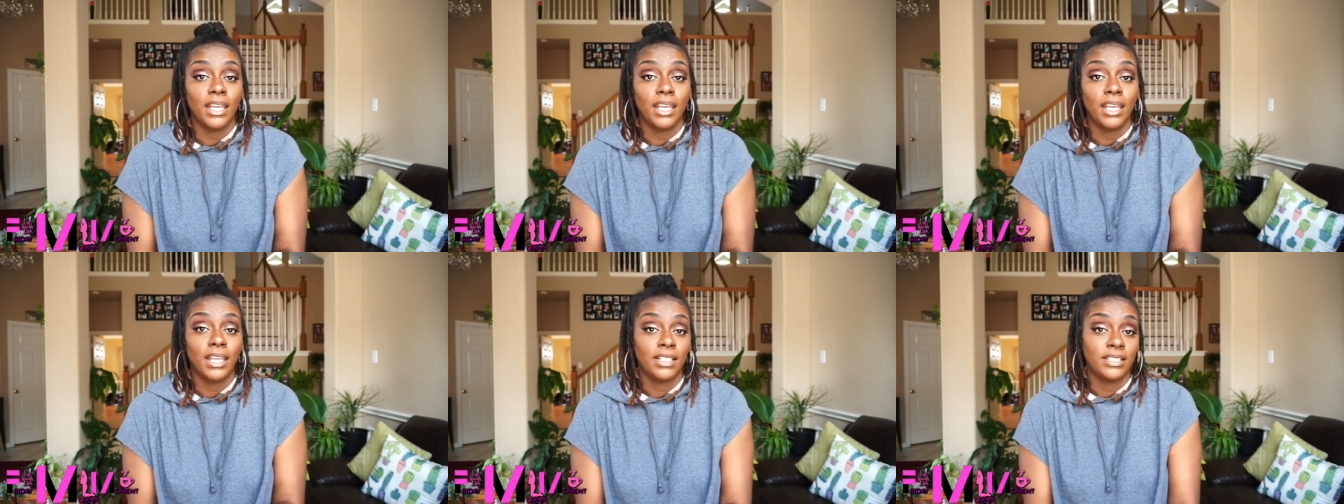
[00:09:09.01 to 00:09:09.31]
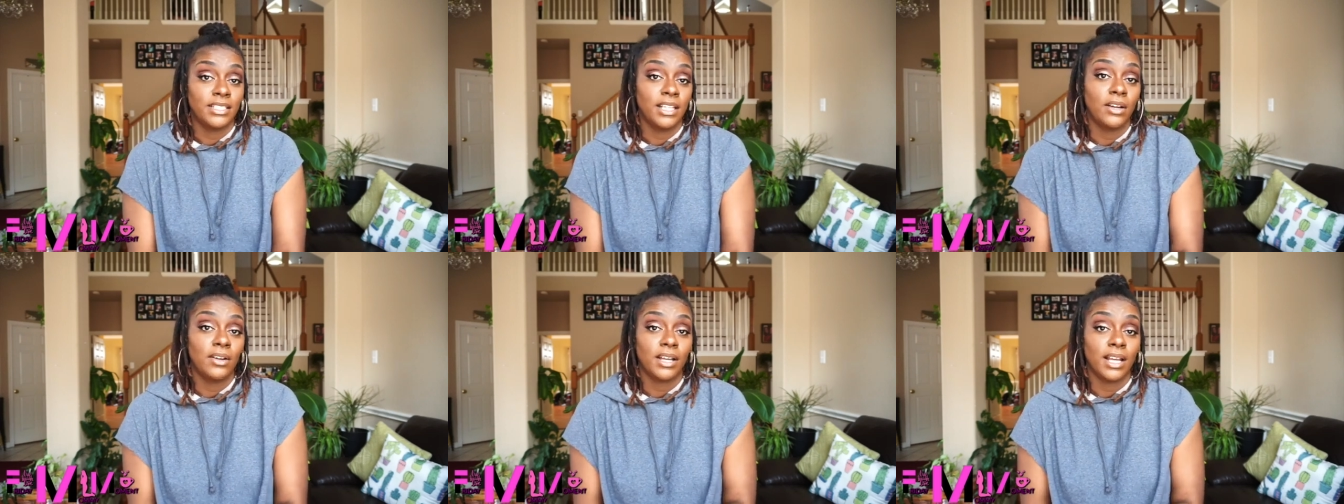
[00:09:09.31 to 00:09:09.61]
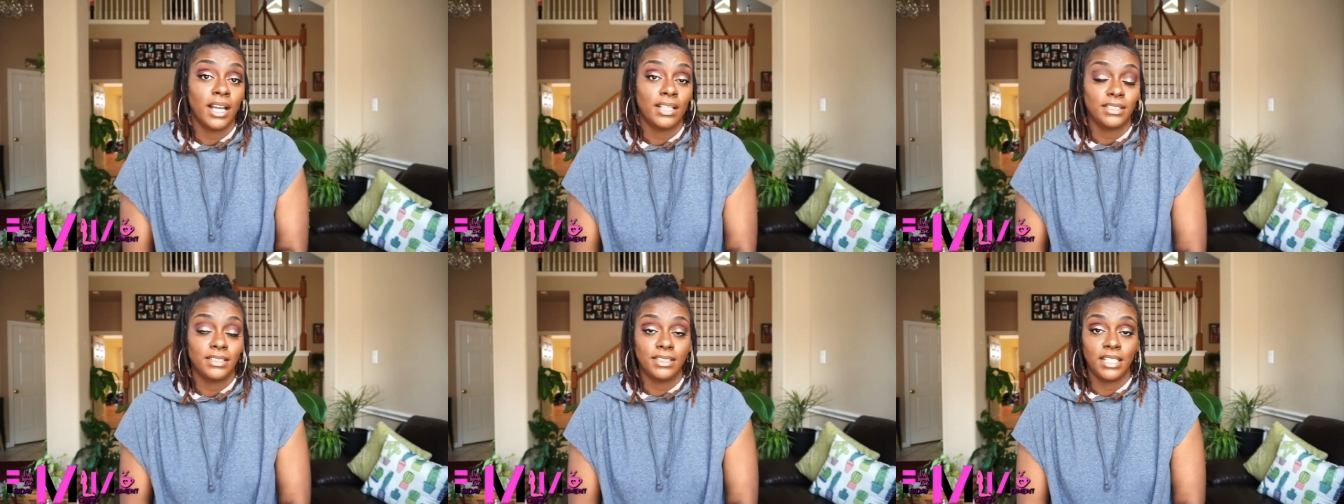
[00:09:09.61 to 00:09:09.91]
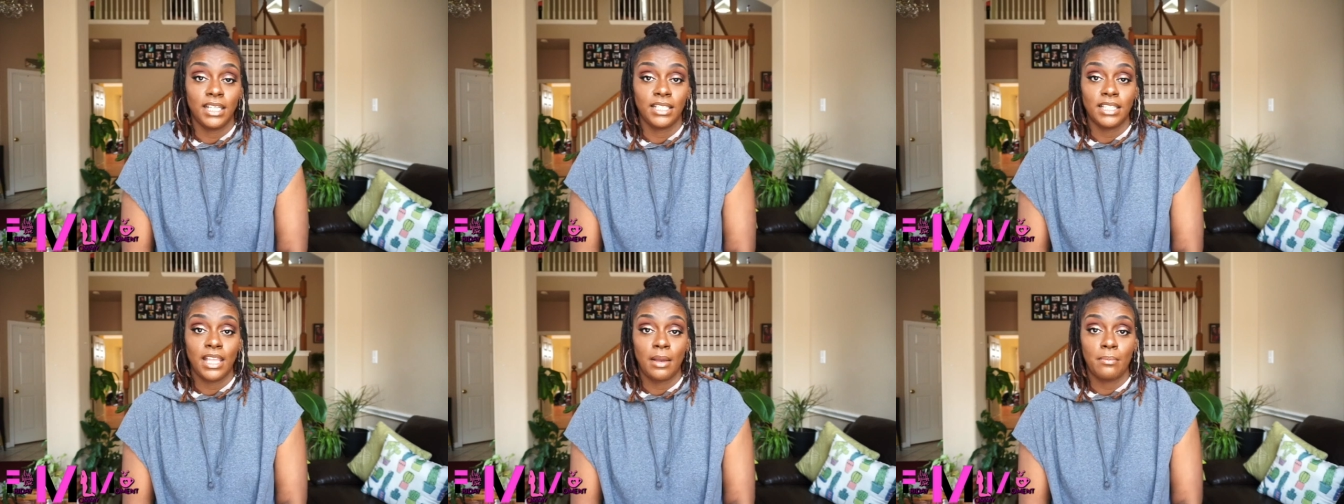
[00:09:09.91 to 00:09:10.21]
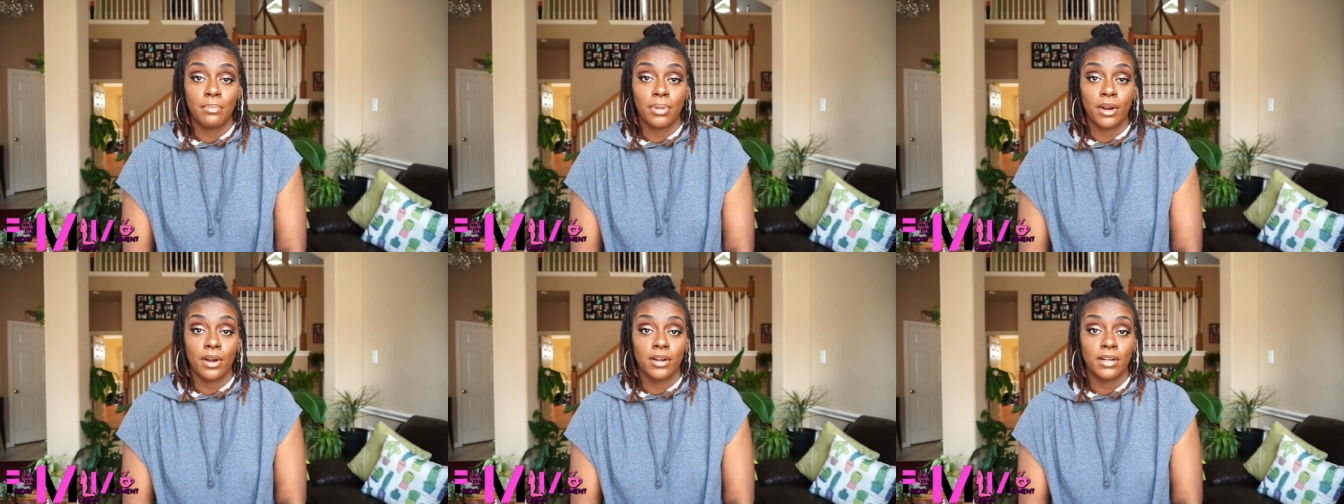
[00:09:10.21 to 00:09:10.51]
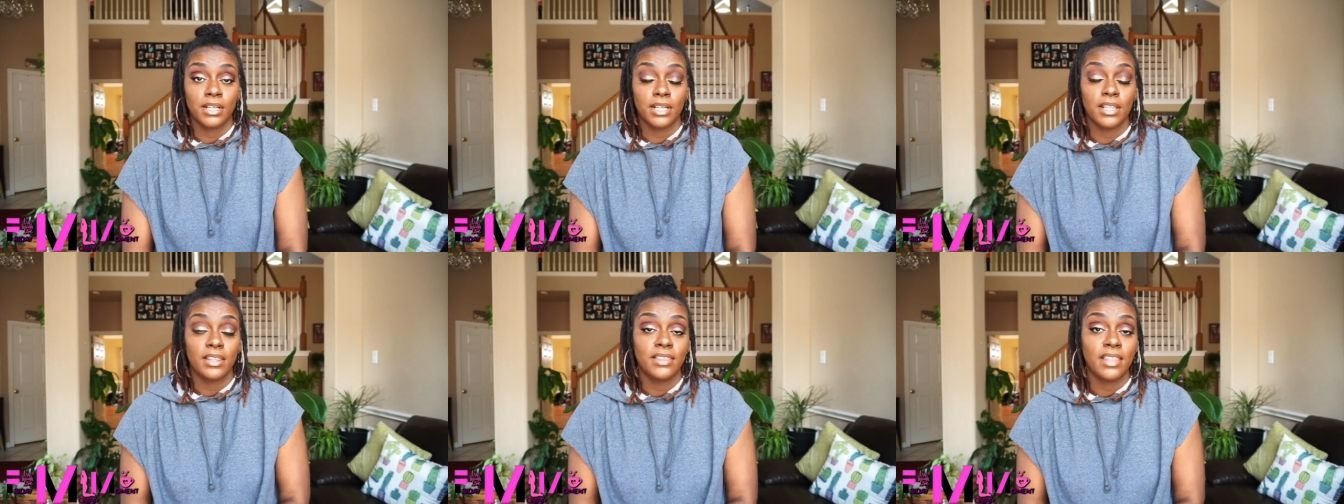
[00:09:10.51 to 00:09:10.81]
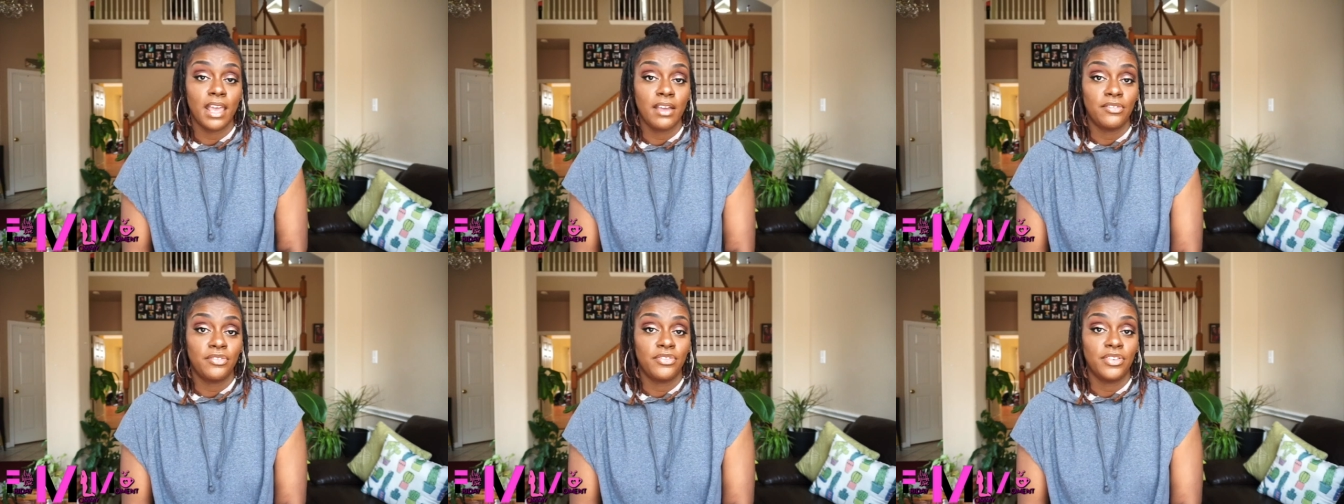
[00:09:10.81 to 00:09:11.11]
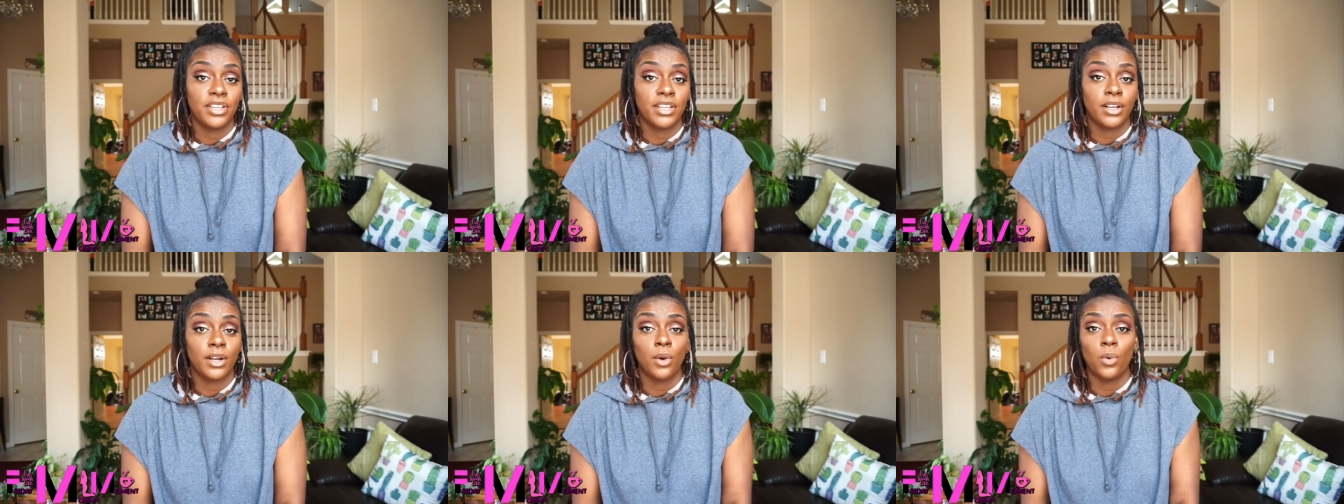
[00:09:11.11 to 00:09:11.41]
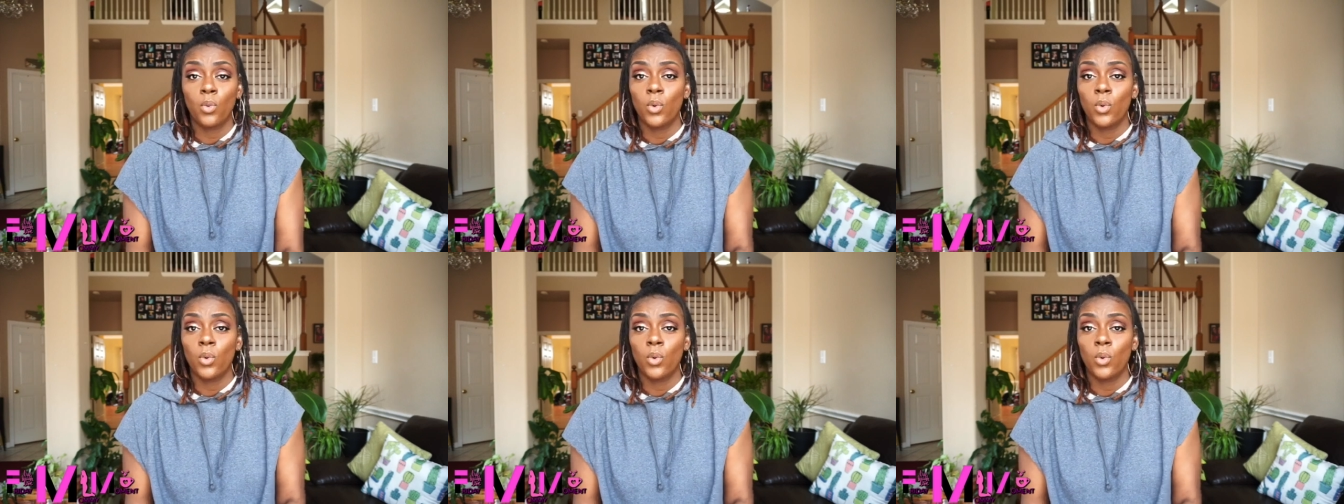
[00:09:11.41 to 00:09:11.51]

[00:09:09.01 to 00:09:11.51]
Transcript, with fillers: and tell God to take that burden, that fear,